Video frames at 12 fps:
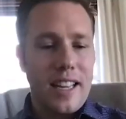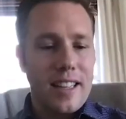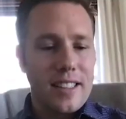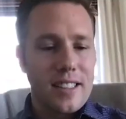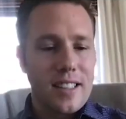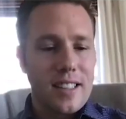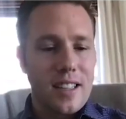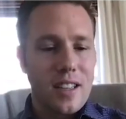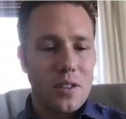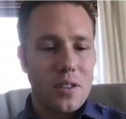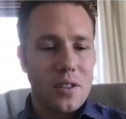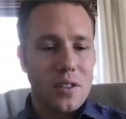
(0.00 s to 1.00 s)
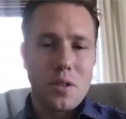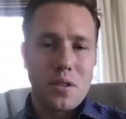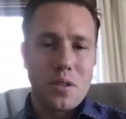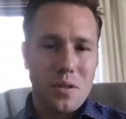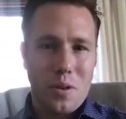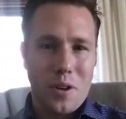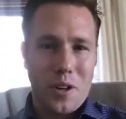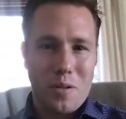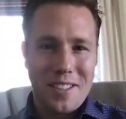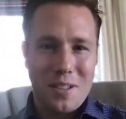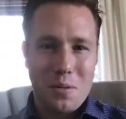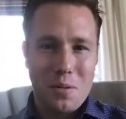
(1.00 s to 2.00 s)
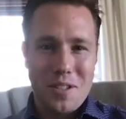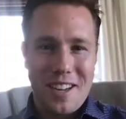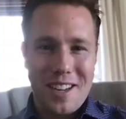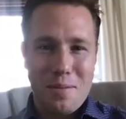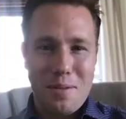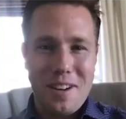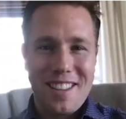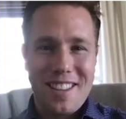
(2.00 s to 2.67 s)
Yeah. And there are kits that'll do it too for you, right? So we were